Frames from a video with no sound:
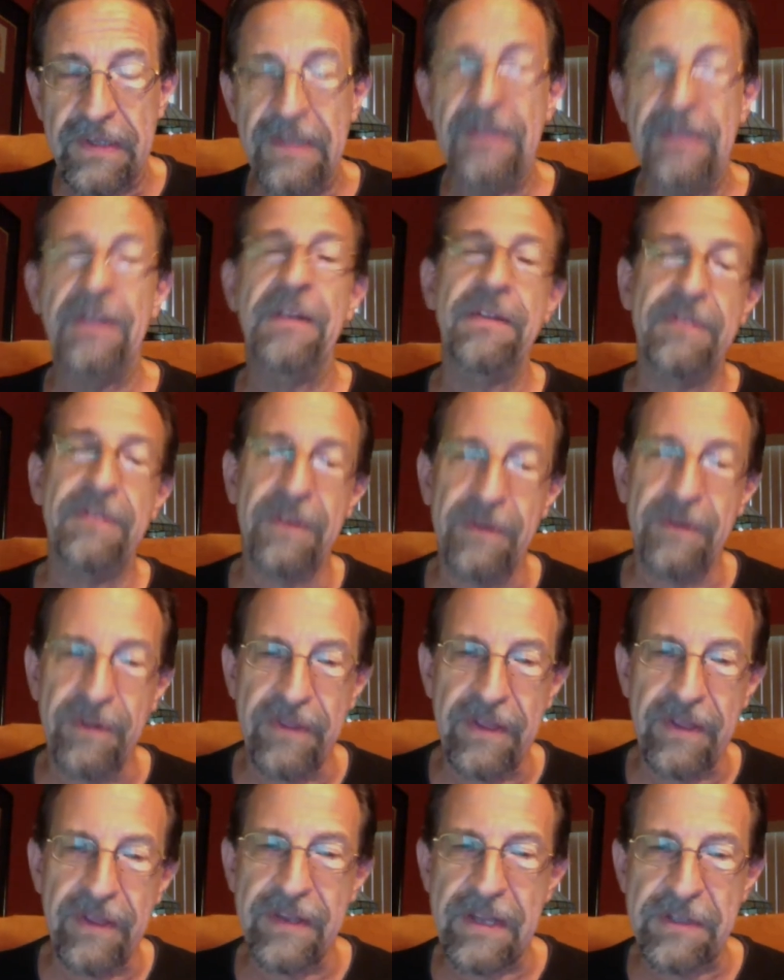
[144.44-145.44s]
So
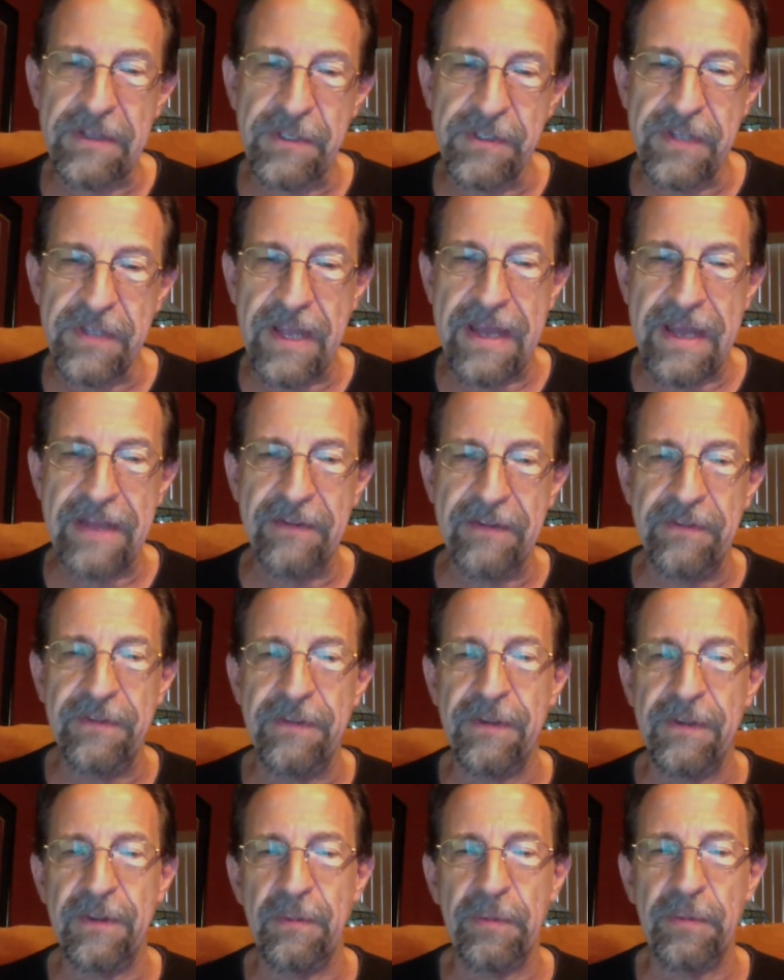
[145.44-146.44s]
then that just adds
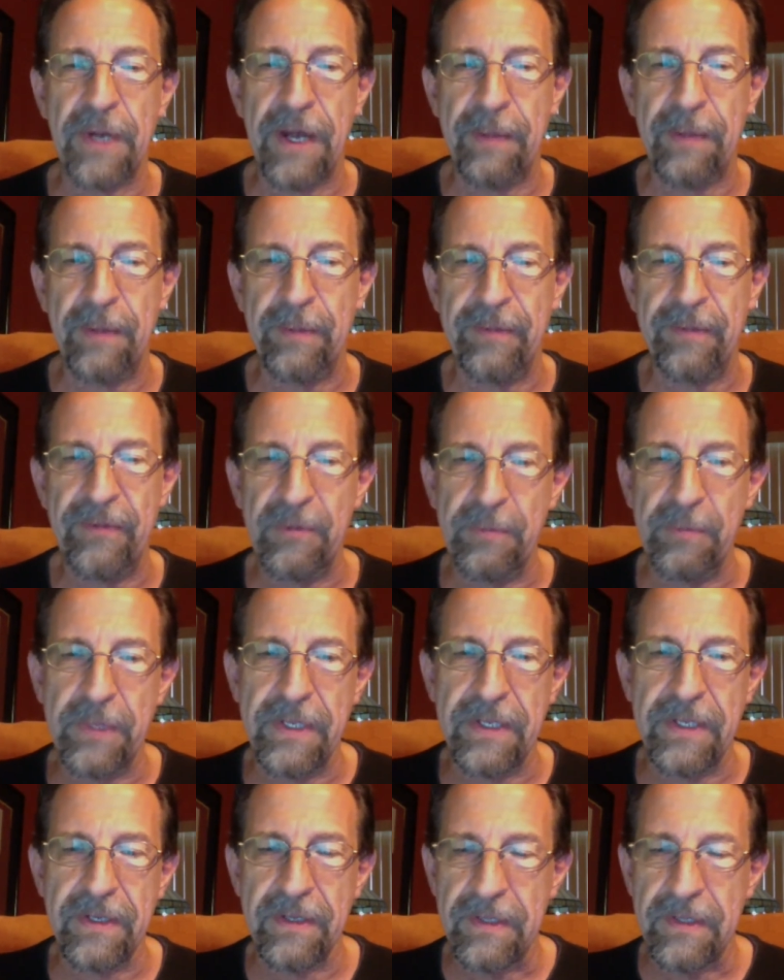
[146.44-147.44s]
to the problem of it
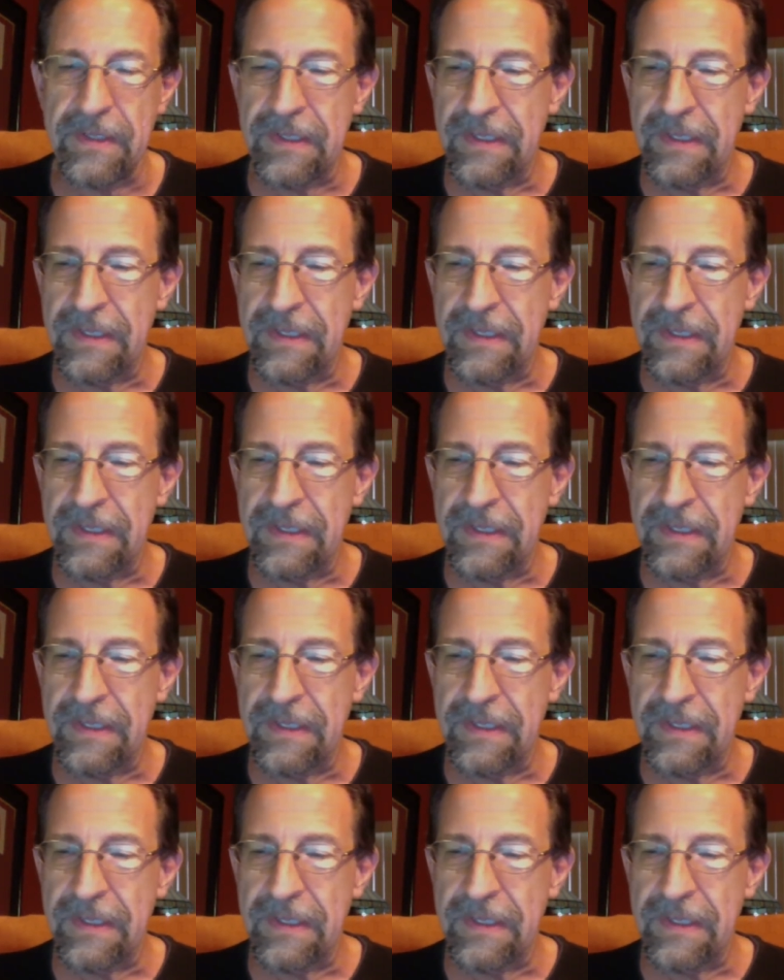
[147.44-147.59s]
being